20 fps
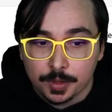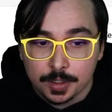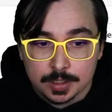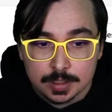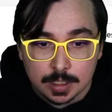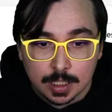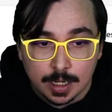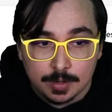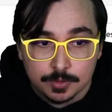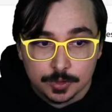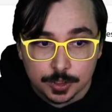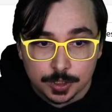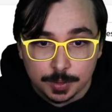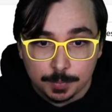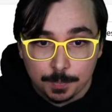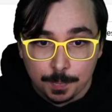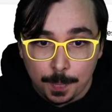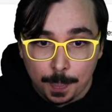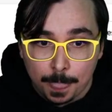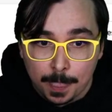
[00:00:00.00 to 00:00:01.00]
this live
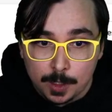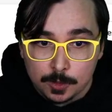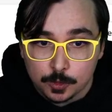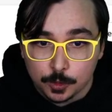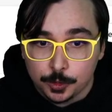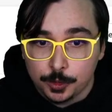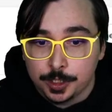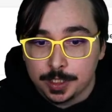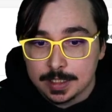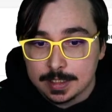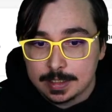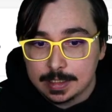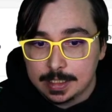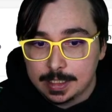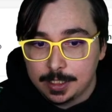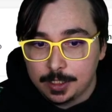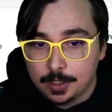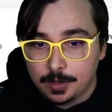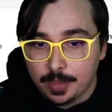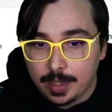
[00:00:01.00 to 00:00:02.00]
stream. So you can see
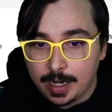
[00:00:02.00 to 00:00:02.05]
here